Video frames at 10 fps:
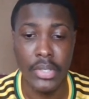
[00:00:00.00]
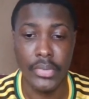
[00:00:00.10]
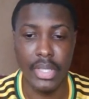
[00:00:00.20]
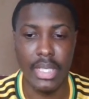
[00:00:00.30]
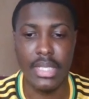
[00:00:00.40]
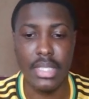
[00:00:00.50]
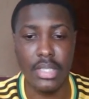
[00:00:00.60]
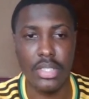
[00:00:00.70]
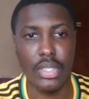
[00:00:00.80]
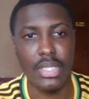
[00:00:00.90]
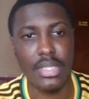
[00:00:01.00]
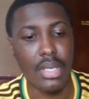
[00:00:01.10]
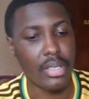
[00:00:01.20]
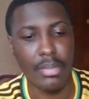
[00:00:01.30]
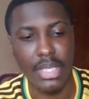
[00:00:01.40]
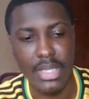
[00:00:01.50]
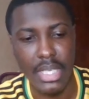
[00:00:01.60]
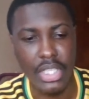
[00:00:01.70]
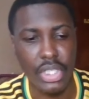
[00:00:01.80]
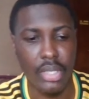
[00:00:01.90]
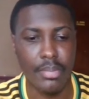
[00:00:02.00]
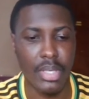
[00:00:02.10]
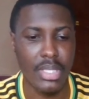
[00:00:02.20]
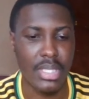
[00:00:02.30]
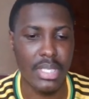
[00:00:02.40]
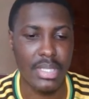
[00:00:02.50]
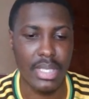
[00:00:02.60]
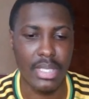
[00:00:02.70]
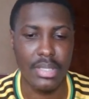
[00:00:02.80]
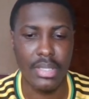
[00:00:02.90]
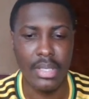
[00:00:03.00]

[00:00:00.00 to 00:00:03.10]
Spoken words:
relating to his documentation process and